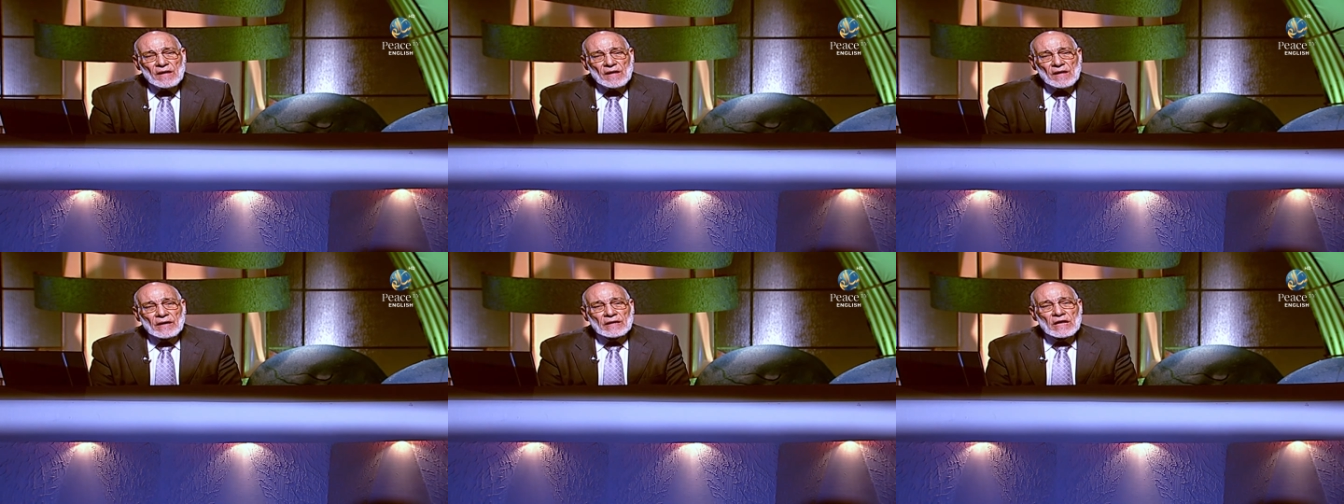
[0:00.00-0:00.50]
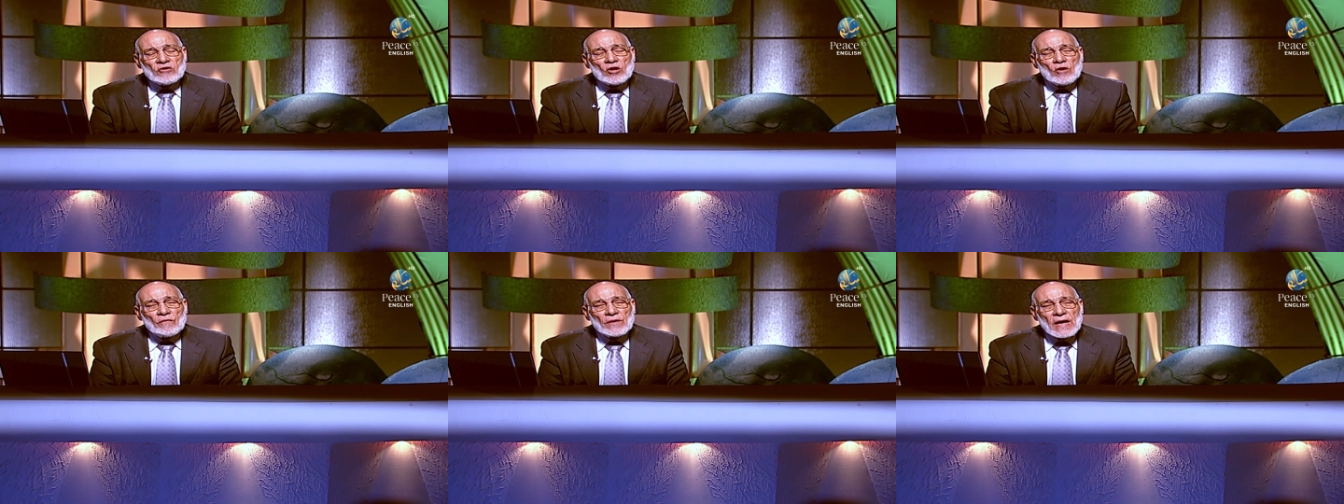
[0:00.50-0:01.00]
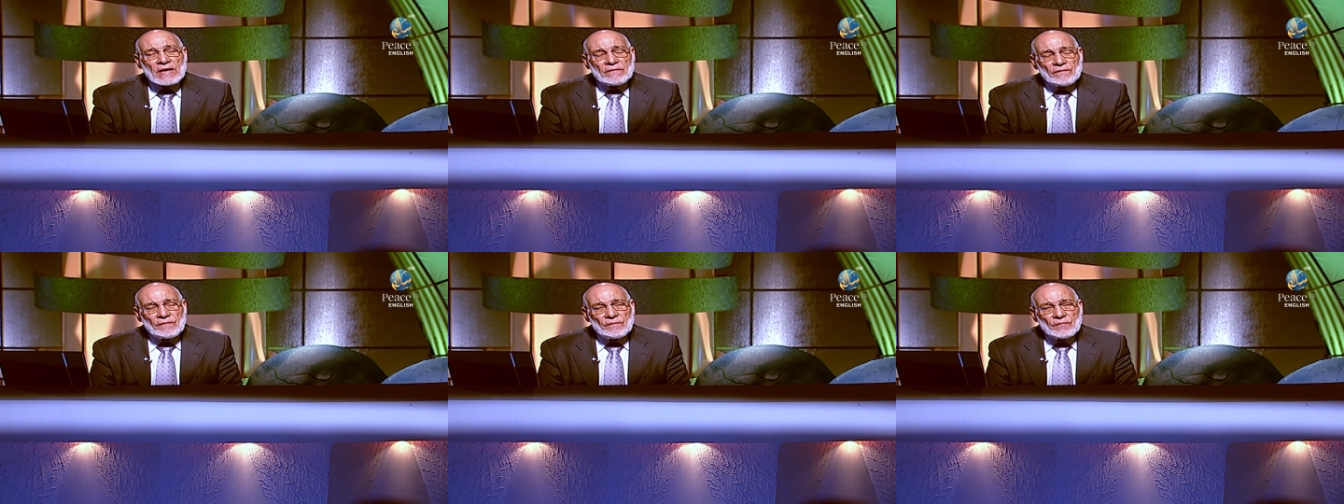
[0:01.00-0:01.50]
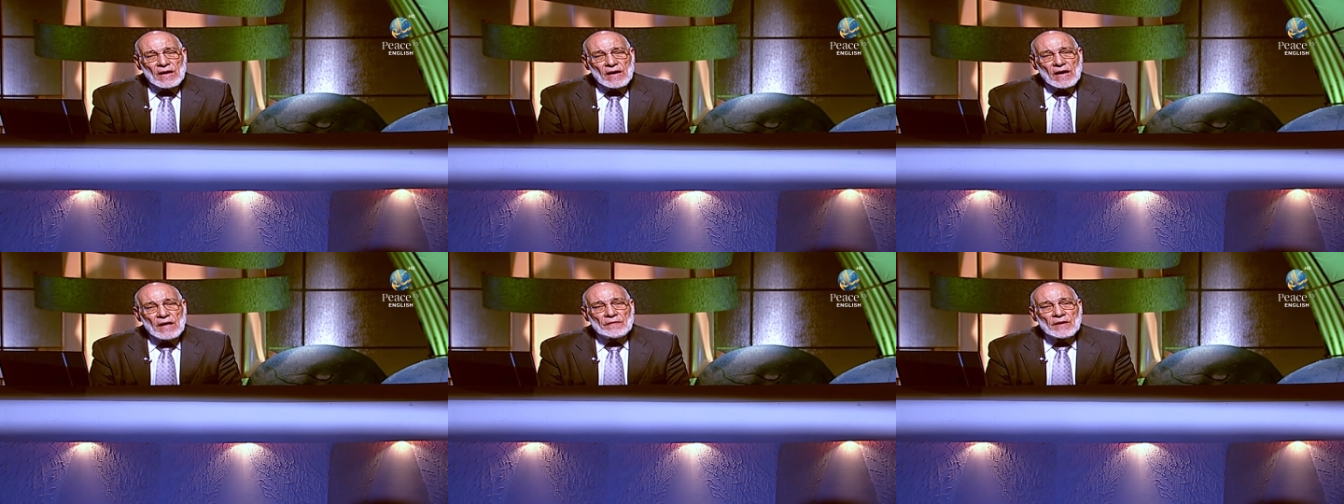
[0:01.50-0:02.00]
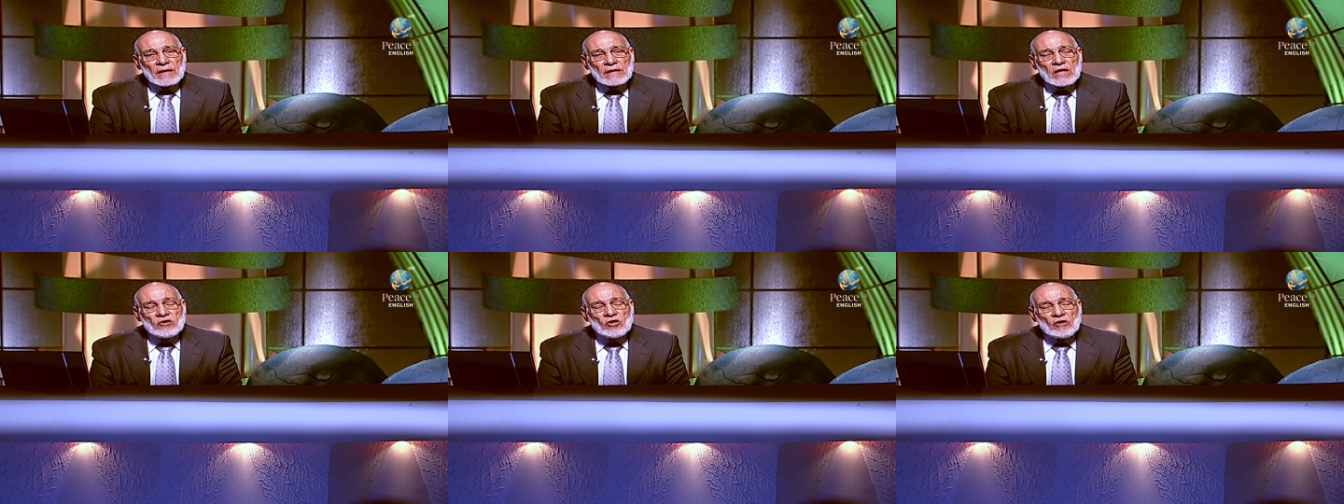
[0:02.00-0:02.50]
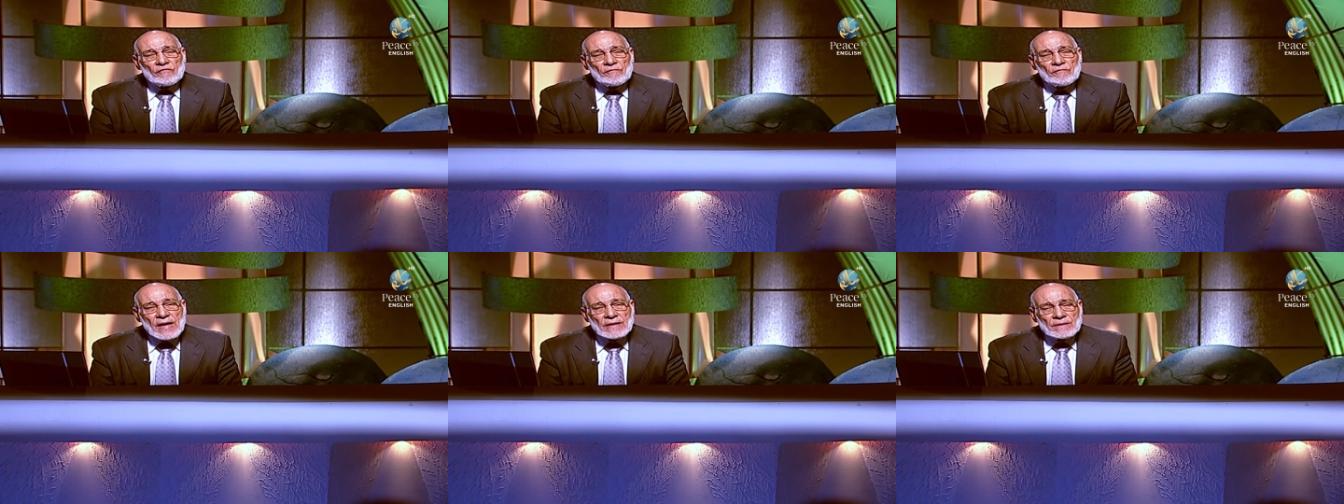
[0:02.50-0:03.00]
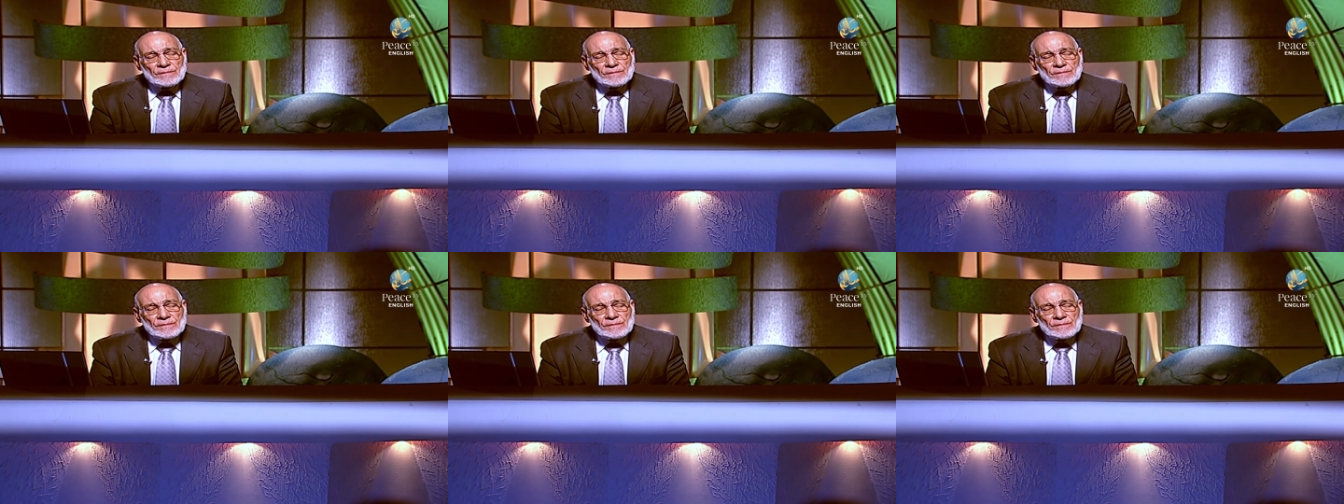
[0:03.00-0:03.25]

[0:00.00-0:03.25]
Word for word: the creation of life, and the creation of man.